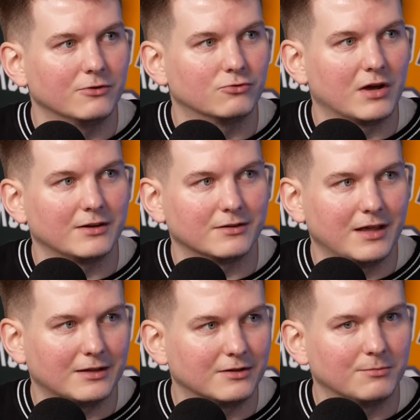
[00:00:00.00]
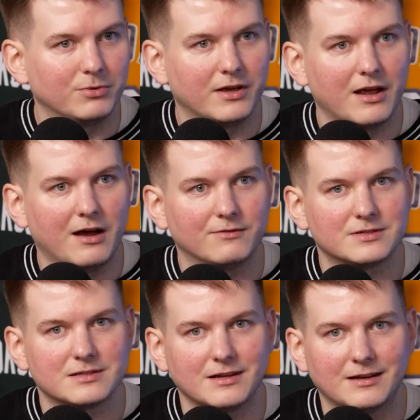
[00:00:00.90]
trying to get to the
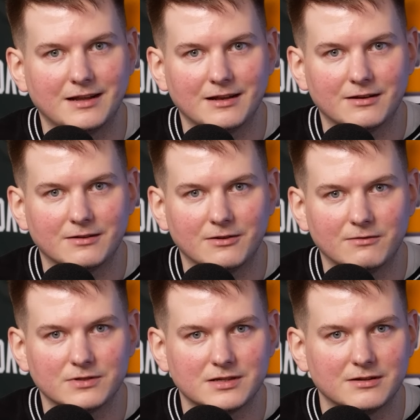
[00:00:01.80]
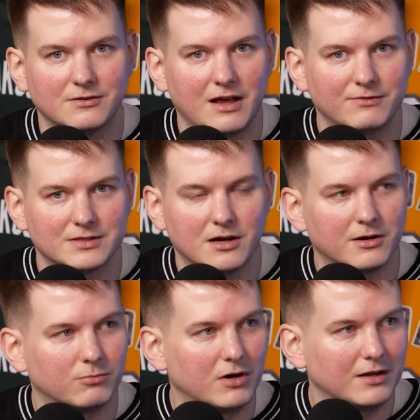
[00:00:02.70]
playoffs, and then all of a sudden you have this
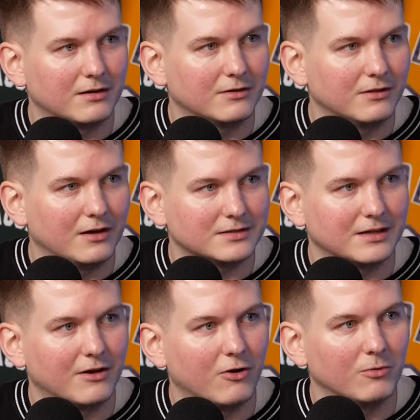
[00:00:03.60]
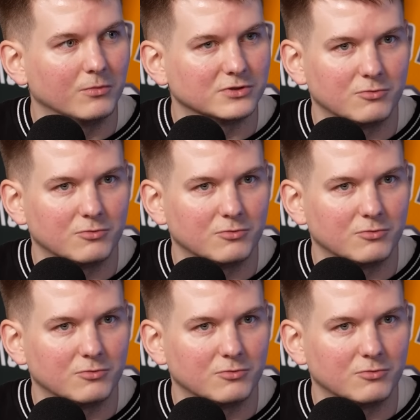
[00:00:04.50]
heartbreak loss at home.